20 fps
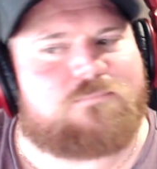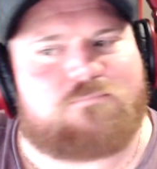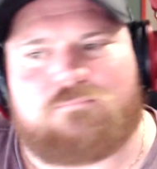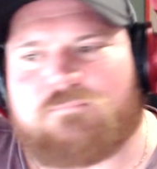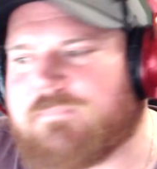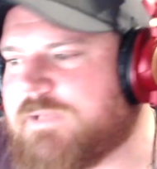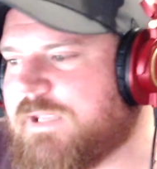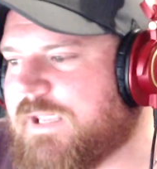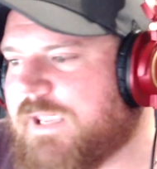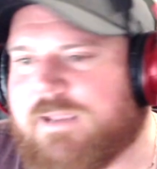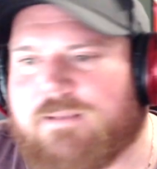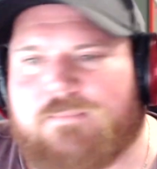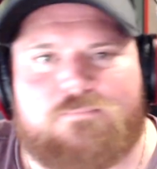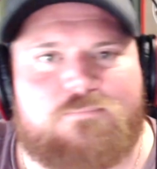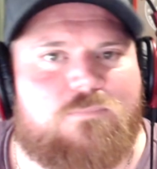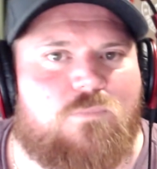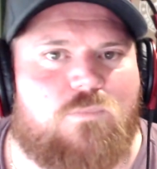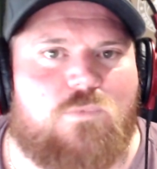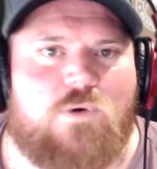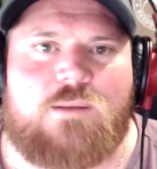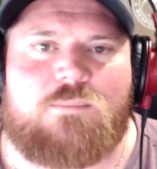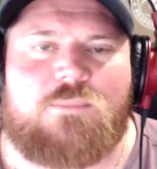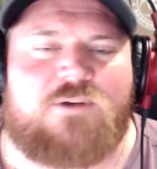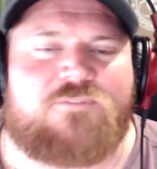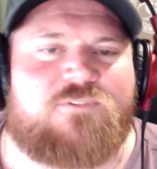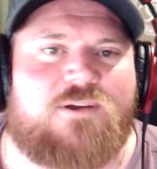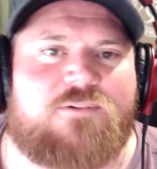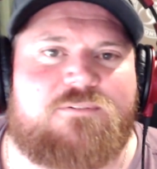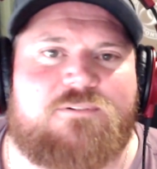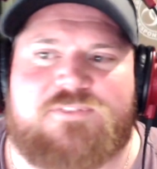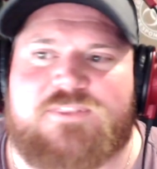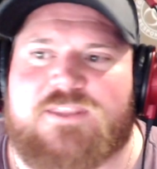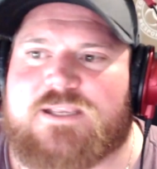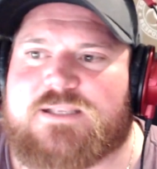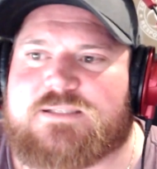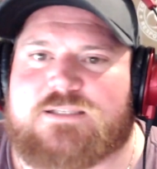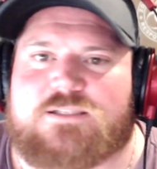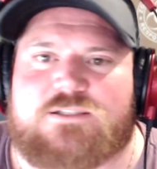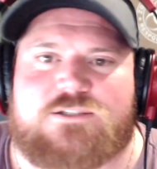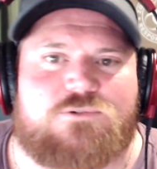yeah, one of my favorite
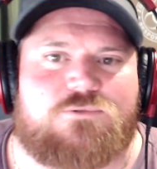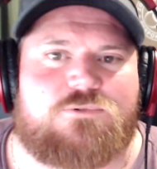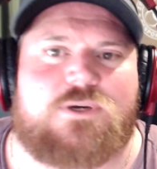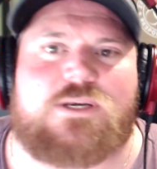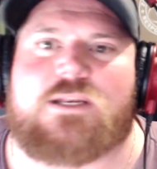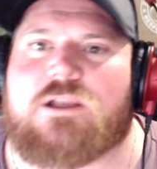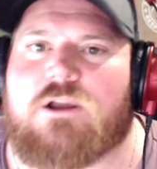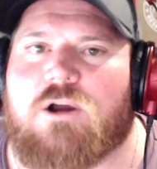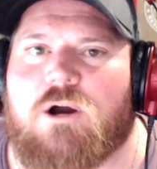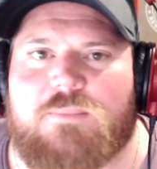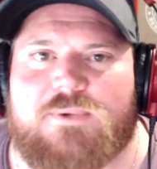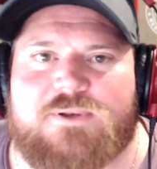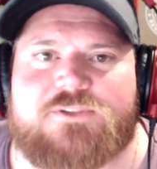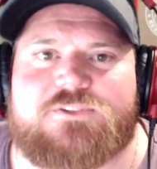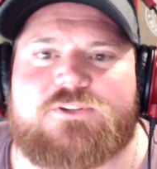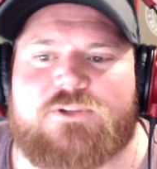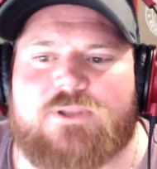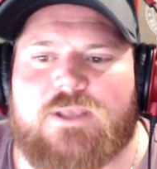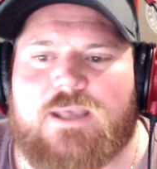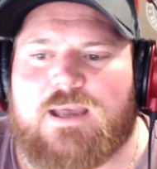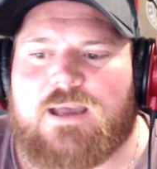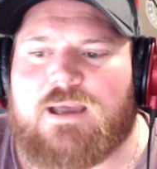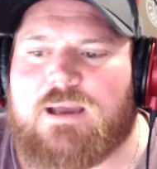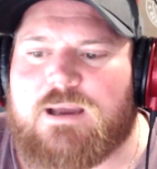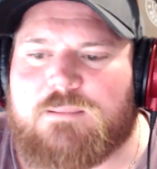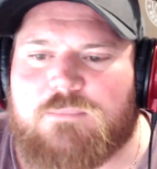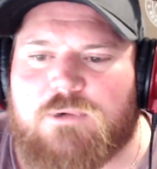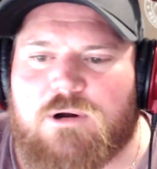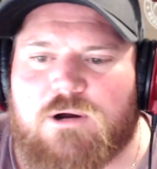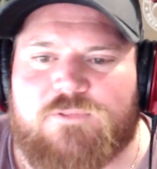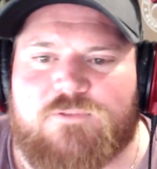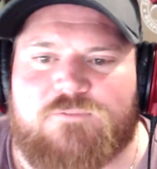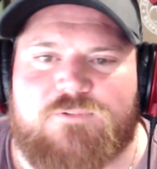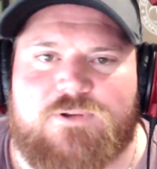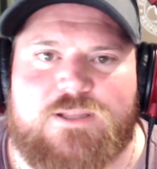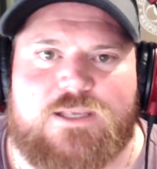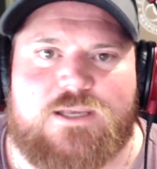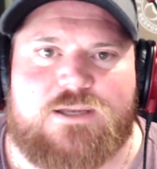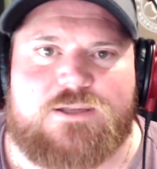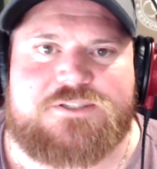things is to read the comments um, on the
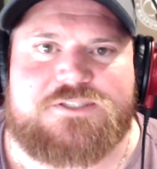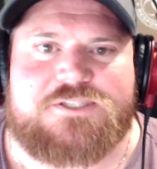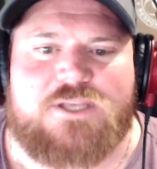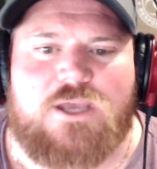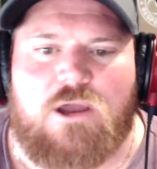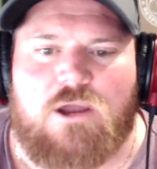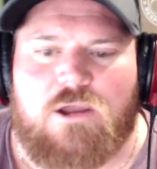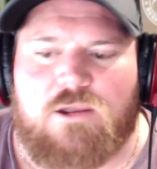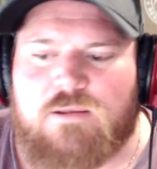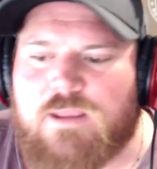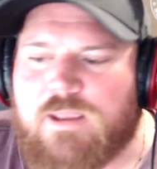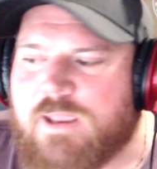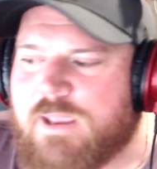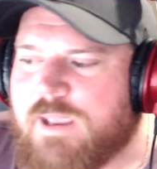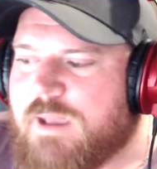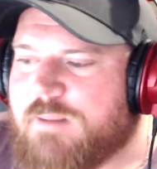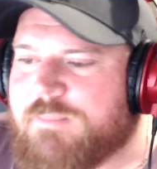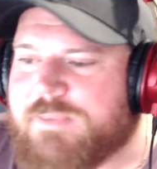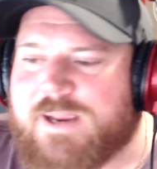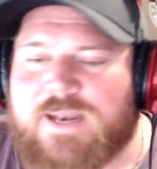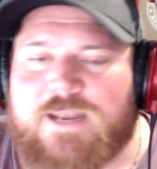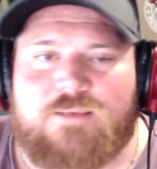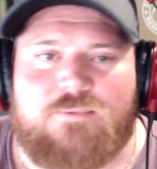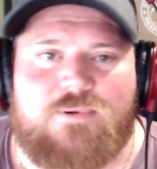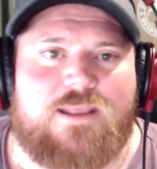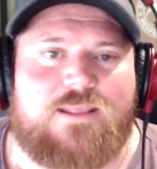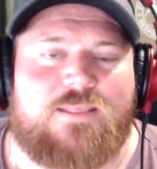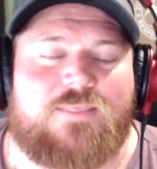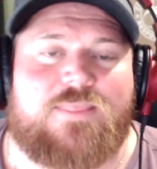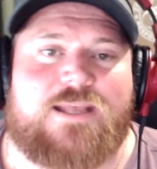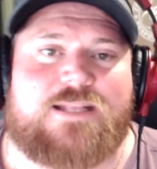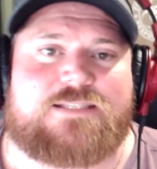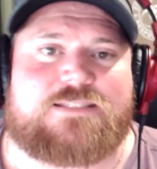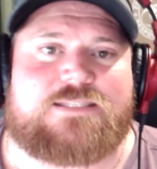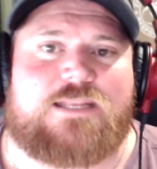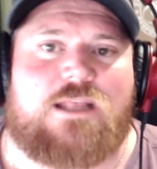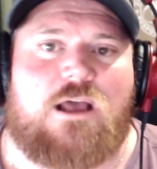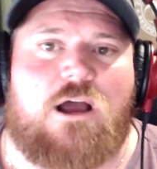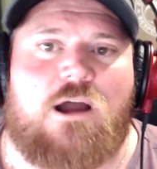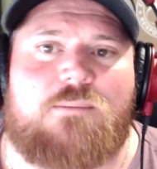video. So, but anyway, that's
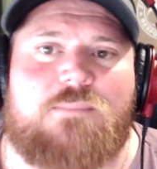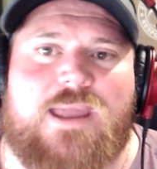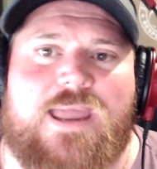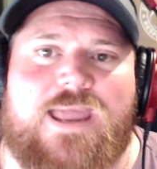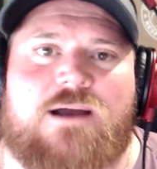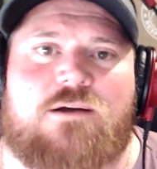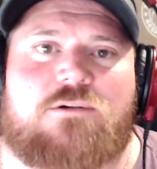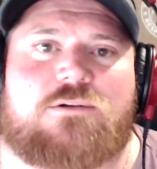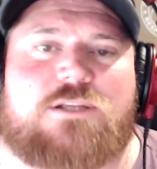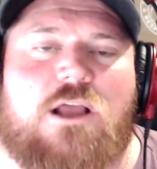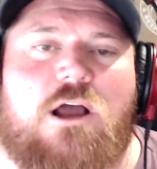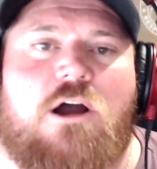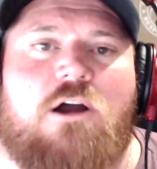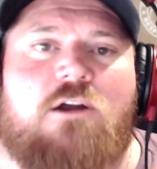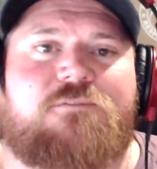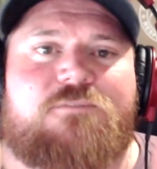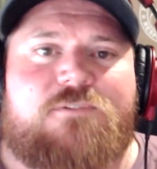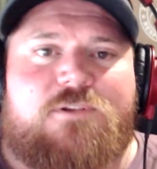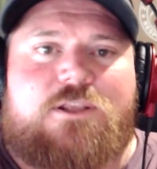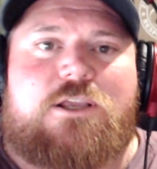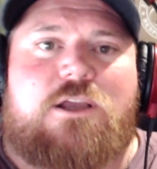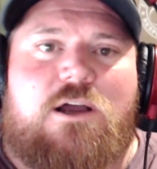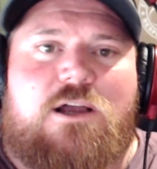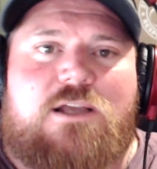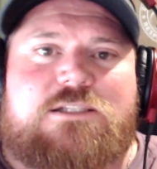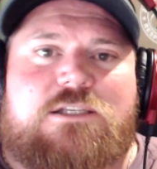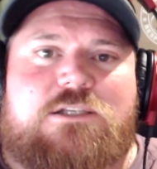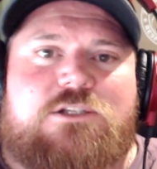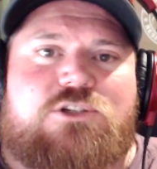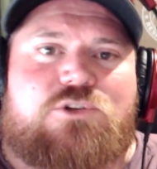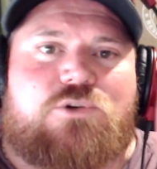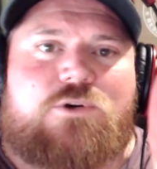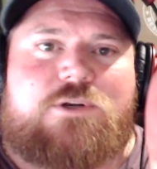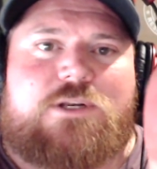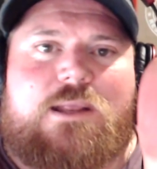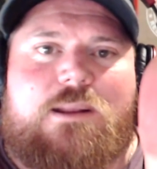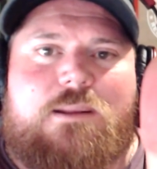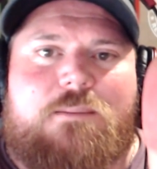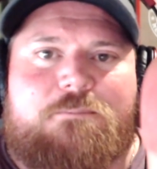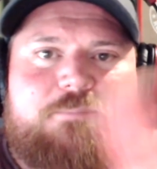it. I'm out. Hopefully you guys enjoyed
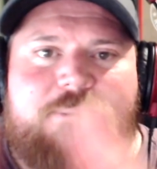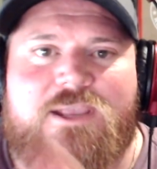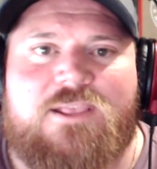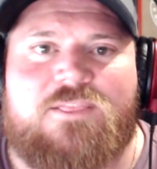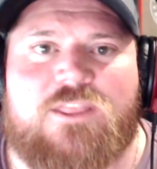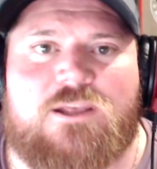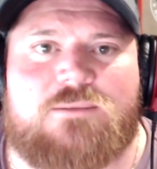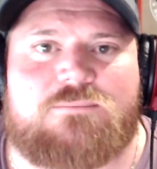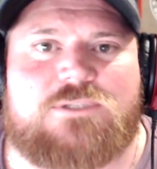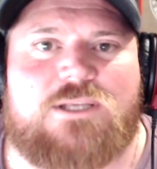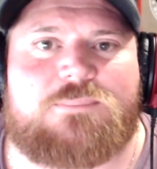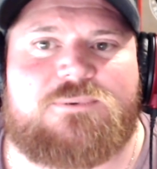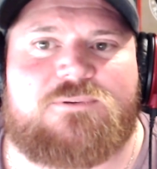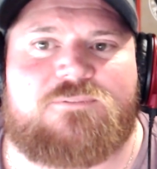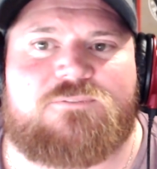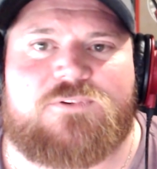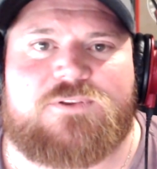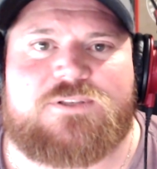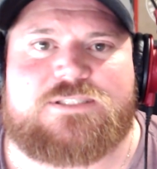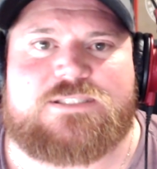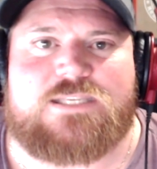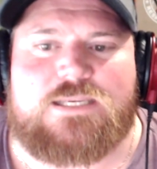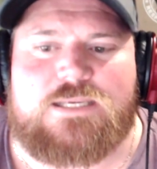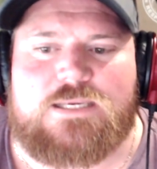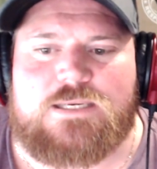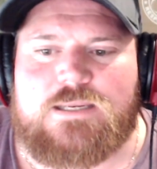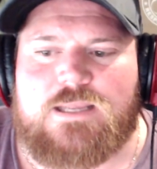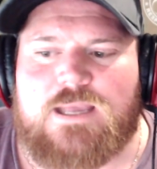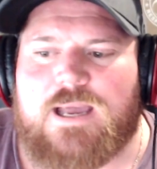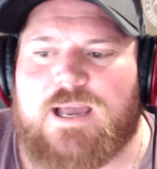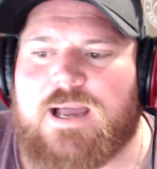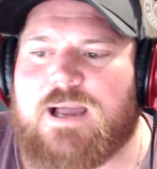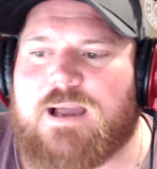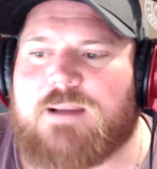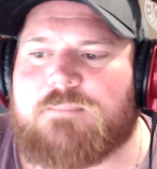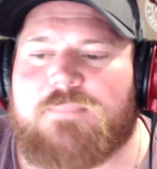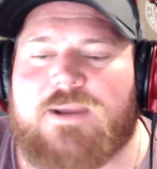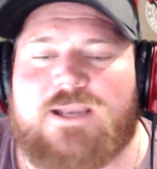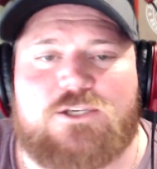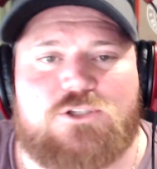it. Big thumbs up if you did.
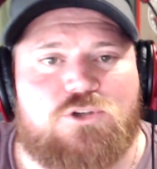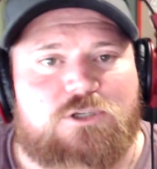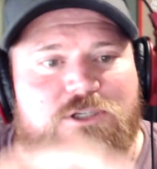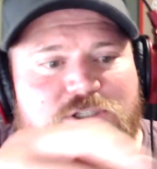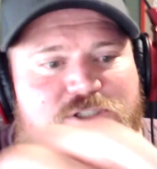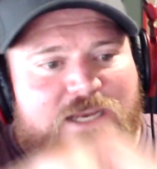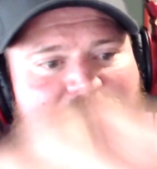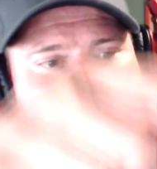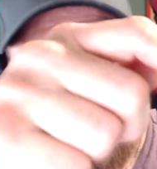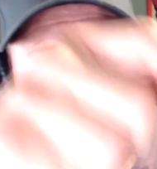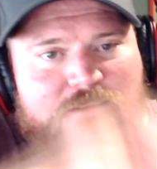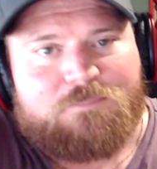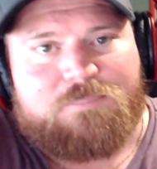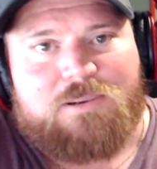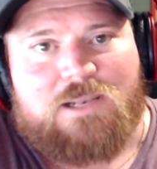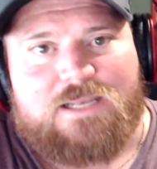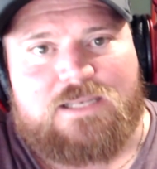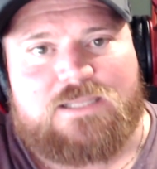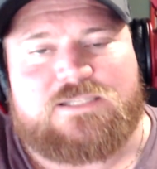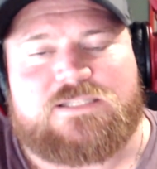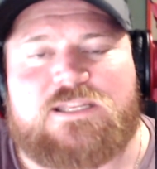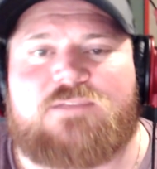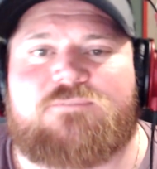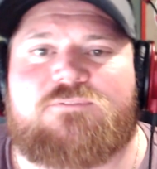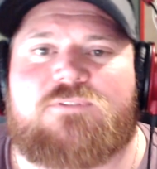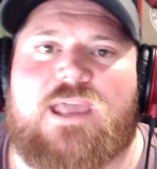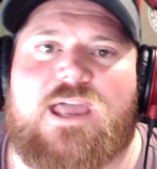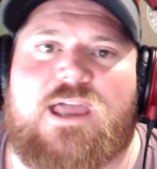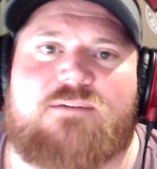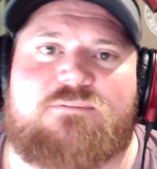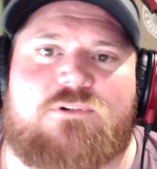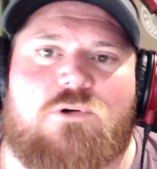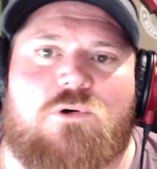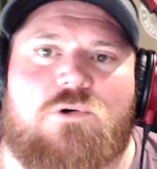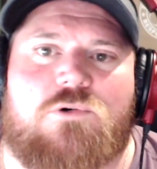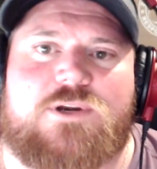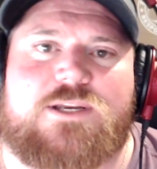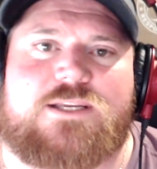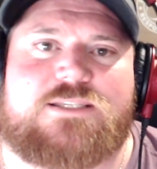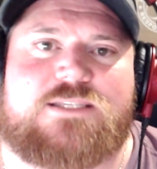Um, make sure you check out the playlist if you haven't
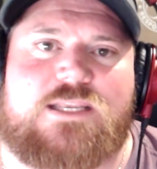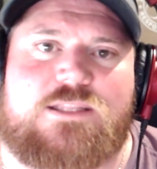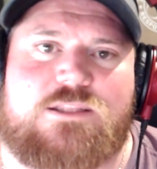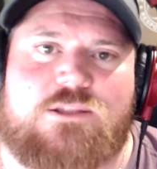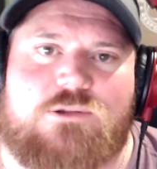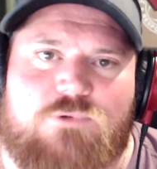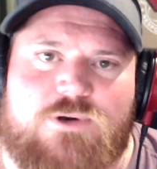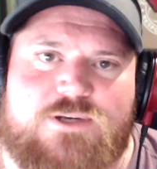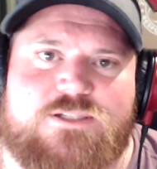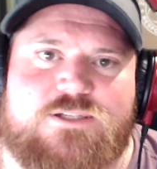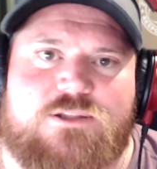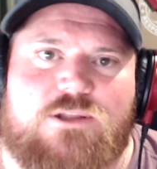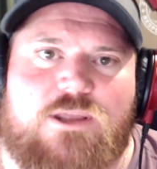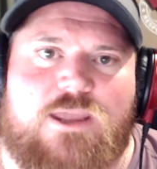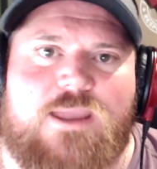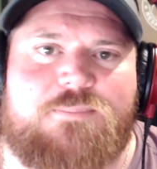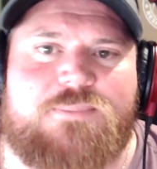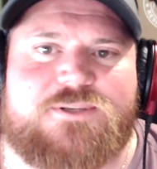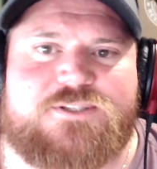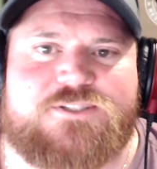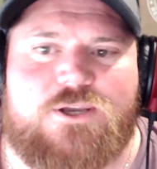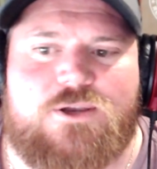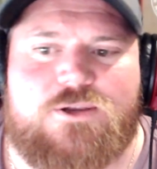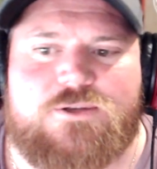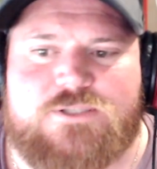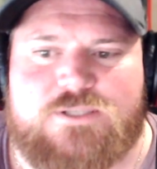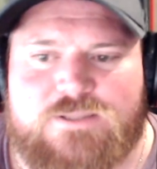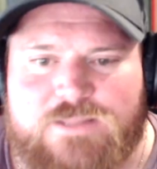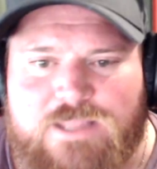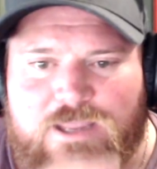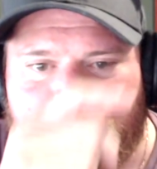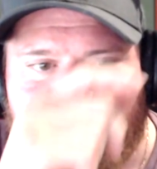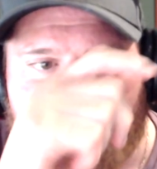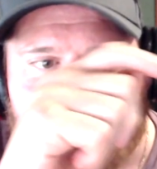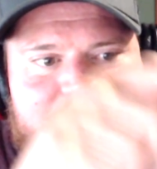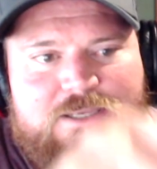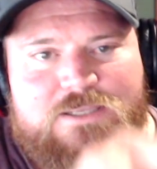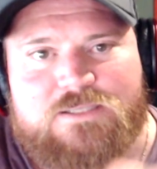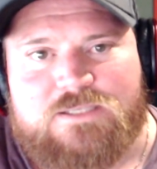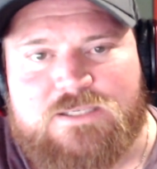already seen the rest of the episodes. That will
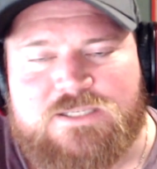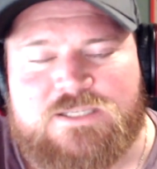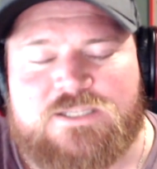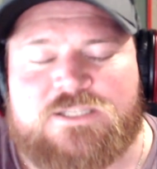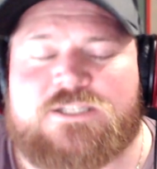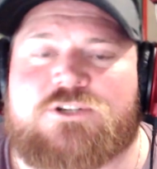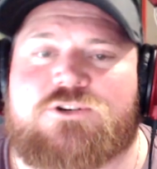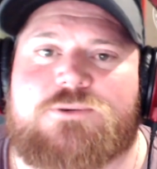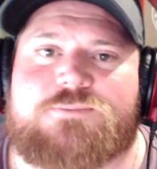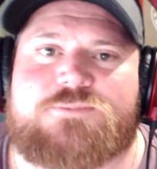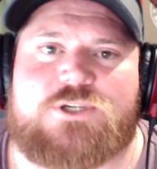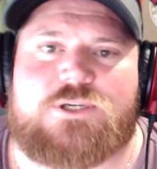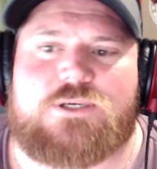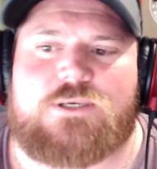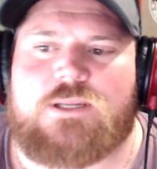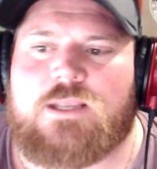be in the description.